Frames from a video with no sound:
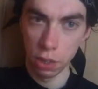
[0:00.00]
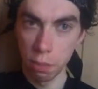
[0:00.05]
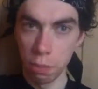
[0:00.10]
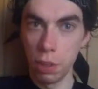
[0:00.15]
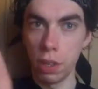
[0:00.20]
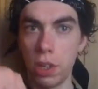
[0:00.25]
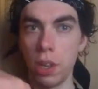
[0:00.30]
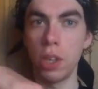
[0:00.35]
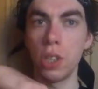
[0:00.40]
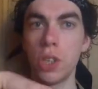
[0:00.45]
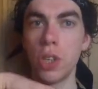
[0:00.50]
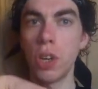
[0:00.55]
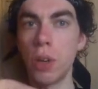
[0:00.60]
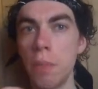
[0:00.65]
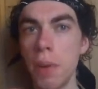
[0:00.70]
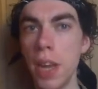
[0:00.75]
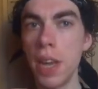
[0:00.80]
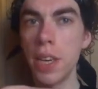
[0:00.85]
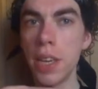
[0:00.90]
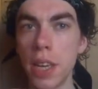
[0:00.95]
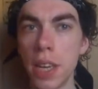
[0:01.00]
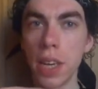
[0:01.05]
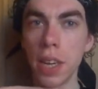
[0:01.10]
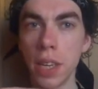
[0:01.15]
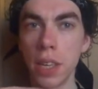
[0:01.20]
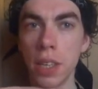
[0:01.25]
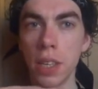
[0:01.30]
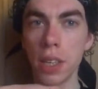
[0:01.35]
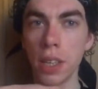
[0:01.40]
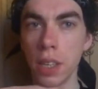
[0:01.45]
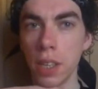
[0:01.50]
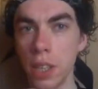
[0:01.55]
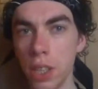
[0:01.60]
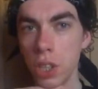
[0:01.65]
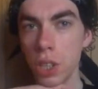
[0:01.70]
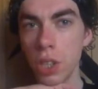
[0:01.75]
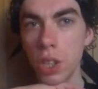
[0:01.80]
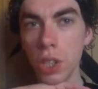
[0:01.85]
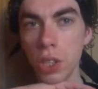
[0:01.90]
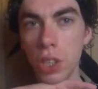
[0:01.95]
because our media
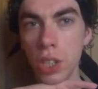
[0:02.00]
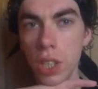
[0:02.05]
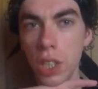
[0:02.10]
is not